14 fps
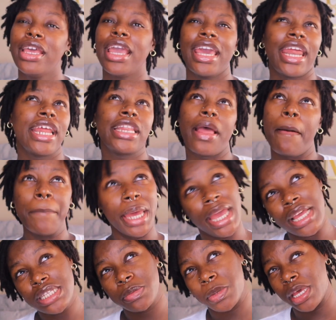It ain't the
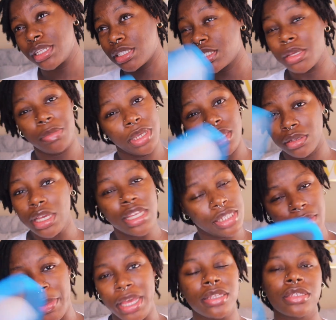best, but to me it's the
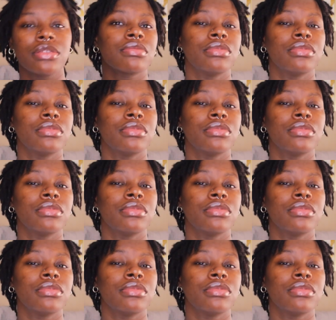best.